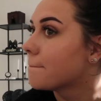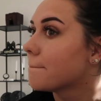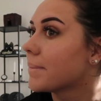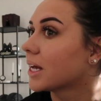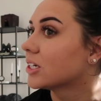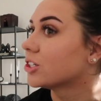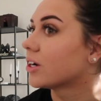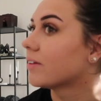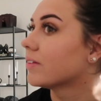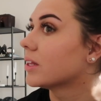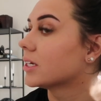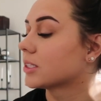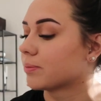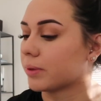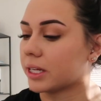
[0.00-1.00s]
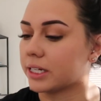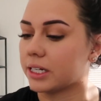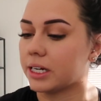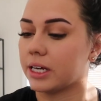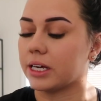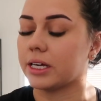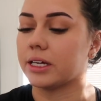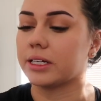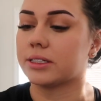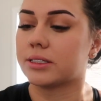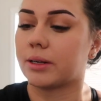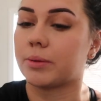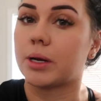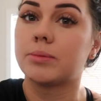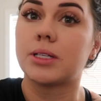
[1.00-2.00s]
Make sure everything's blended in.
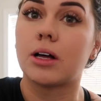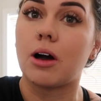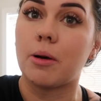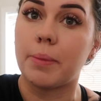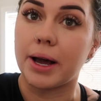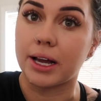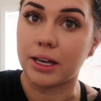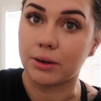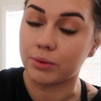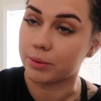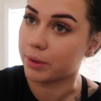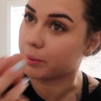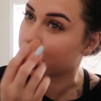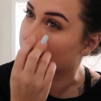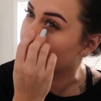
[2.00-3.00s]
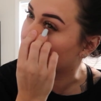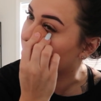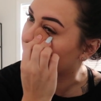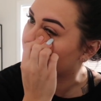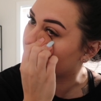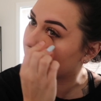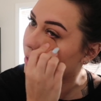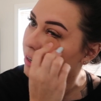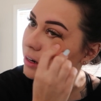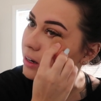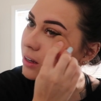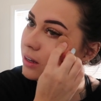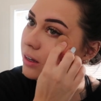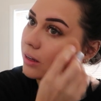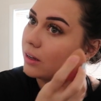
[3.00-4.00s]
Sometimes I'll go back in with my beauty blender
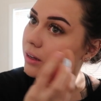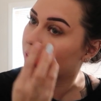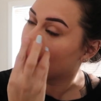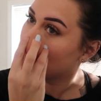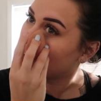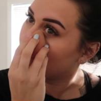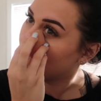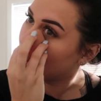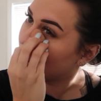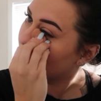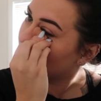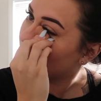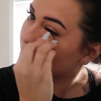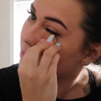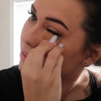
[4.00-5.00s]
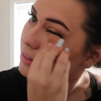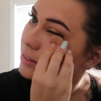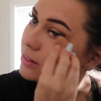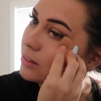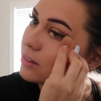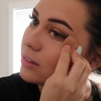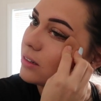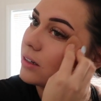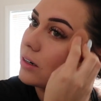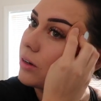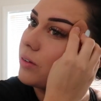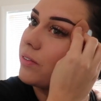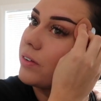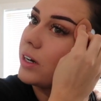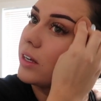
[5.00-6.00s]
and, you know,
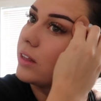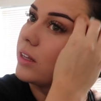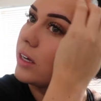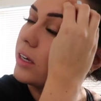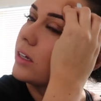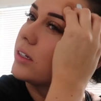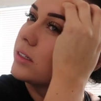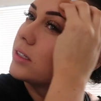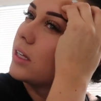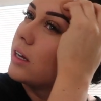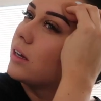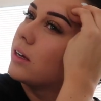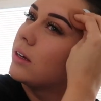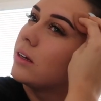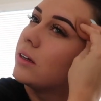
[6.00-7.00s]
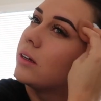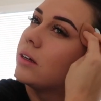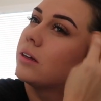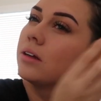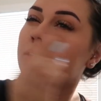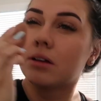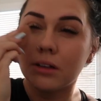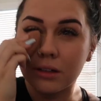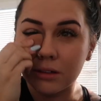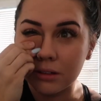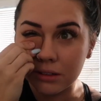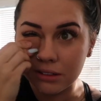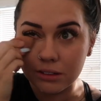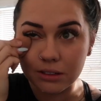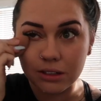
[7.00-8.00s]
if anything is
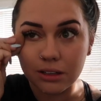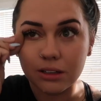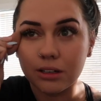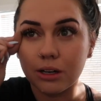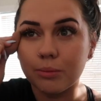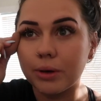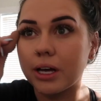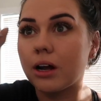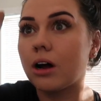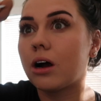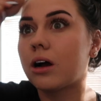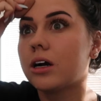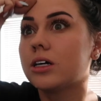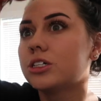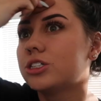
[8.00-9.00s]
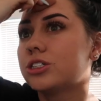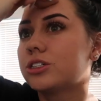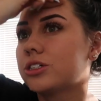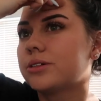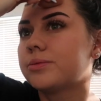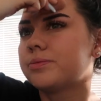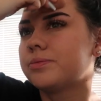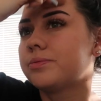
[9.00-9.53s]
a little bit harsh,